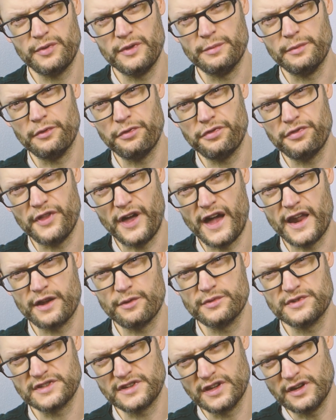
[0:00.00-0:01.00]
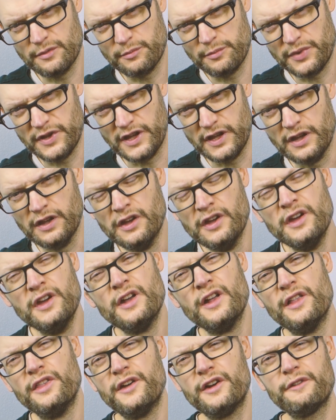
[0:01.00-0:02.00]
of people thought it was going to be.
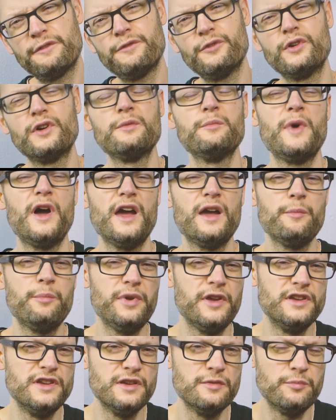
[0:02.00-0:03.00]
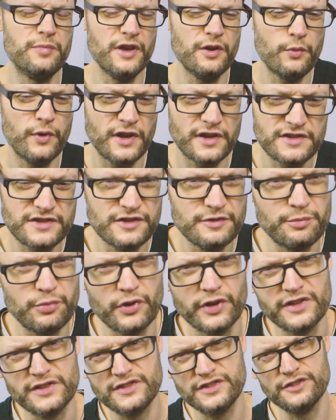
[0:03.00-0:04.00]
Therefore, in my opinion, Bitwig
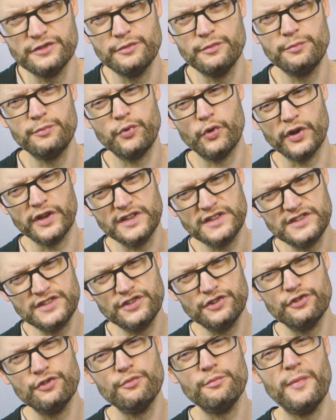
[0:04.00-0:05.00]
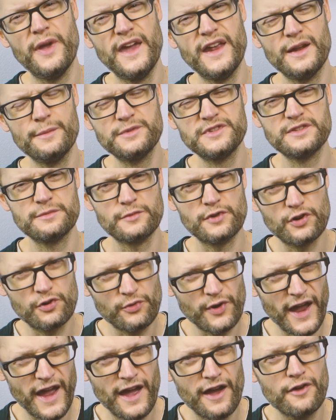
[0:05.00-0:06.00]
2.2.2 made up some
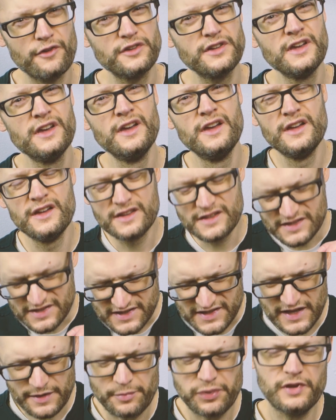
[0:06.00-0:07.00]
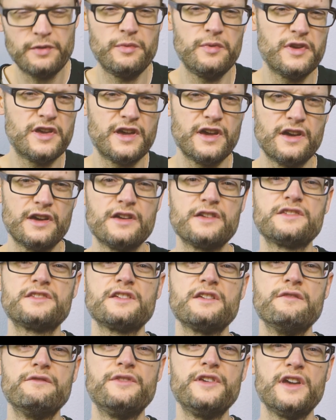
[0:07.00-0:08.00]
ground simply
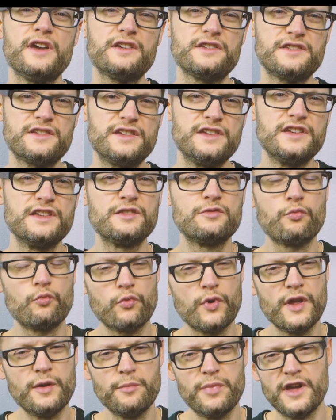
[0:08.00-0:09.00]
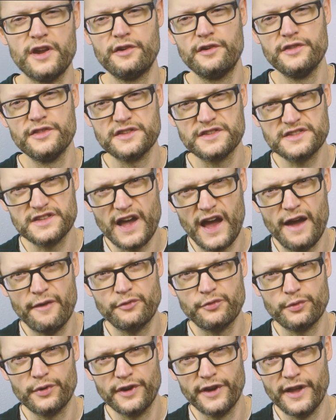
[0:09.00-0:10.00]
because VSTs run better in the
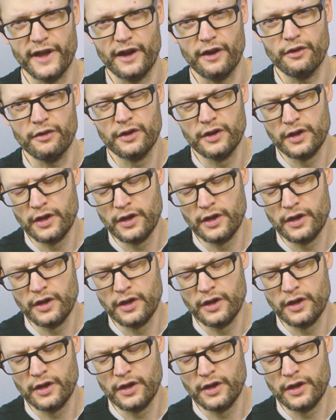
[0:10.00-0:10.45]
software now.